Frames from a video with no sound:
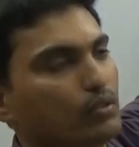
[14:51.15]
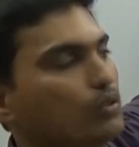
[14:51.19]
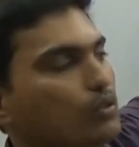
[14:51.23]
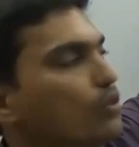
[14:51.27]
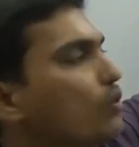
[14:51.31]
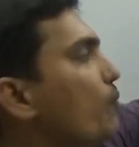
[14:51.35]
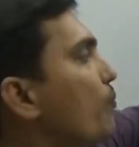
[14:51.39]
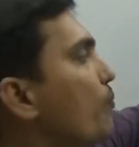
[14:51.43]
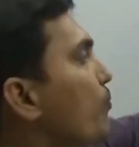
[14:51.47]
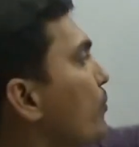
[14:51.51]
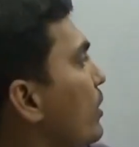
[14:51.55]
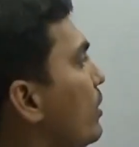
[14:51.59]

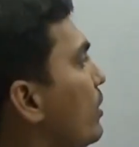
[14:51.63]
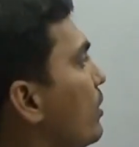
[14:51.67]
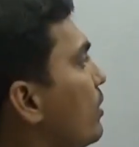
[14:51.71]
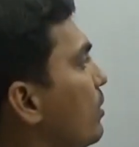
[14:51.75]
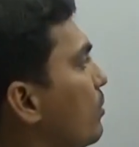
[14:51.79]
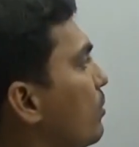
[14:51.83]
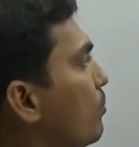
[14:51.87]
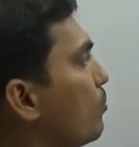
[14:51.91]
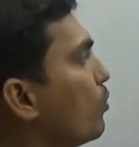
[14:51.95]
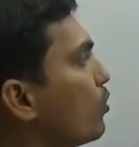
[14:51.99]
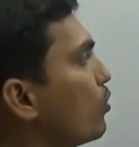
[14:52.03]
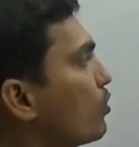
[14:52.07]
So
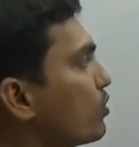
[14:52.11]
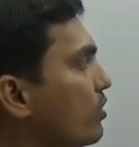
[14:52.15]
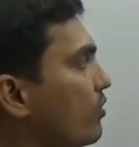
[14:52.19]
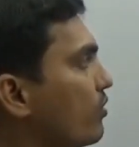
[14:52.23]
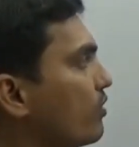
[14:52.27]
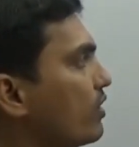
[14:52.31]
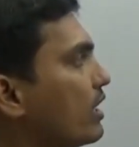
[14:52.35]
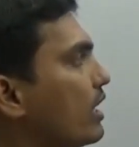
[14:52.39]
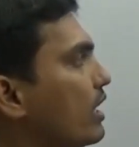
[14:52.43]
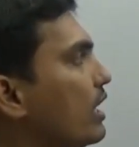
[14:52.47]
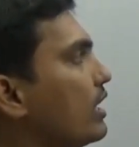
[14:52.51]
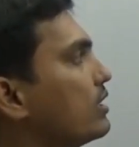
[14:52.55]
most
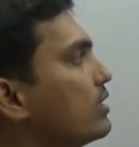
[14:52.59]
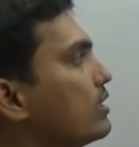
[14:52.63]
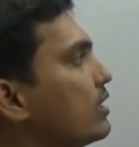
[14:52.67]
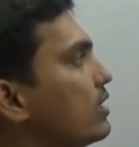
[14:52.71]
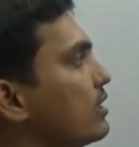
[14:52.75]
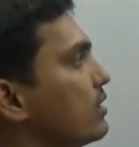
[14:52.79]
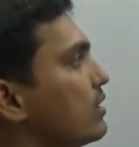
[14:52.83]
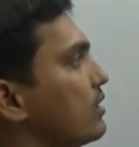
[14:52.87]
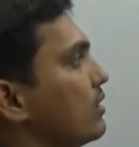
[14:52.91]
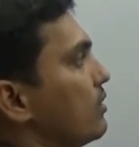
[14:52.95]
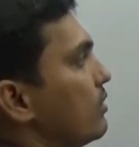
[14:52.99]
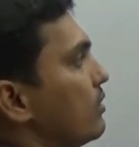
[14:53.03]
of the
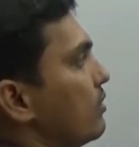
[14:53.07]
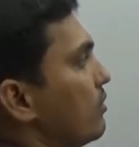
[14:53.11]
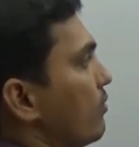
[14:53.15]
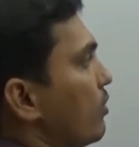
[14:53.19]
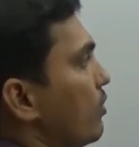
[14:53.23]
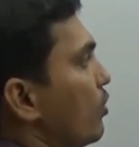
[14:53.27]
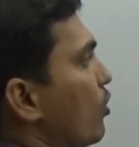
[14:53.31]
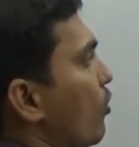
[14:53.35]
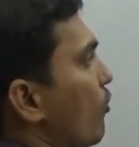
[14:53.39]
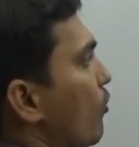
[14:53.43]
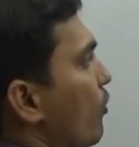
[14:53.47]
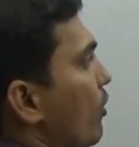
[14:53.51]
cases
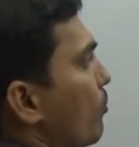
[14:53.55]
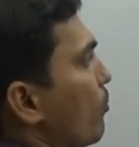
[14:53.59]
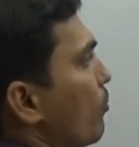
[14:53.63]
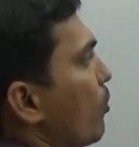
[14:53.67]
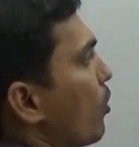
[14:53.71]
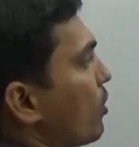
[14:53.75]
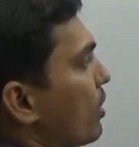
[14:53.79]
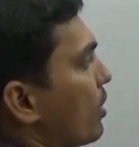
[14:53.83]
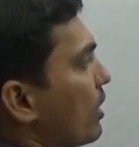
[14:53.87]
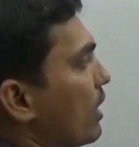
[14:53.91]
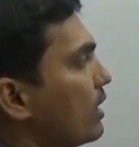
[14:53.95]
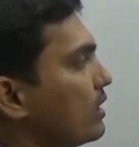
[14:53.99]
we go for
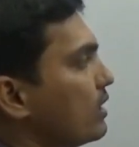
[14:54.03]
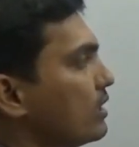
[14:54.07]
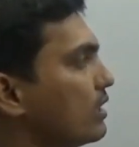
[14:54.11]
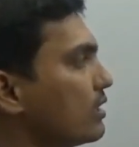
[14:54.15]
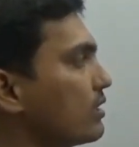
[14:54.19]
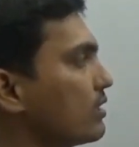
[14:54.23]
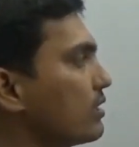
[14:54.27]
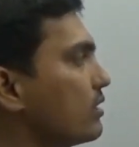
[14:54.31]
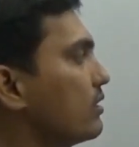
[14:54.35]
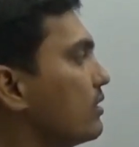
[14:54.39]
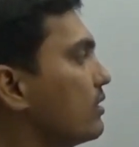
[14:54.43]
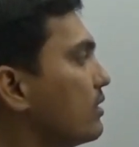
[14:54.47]
mortgages,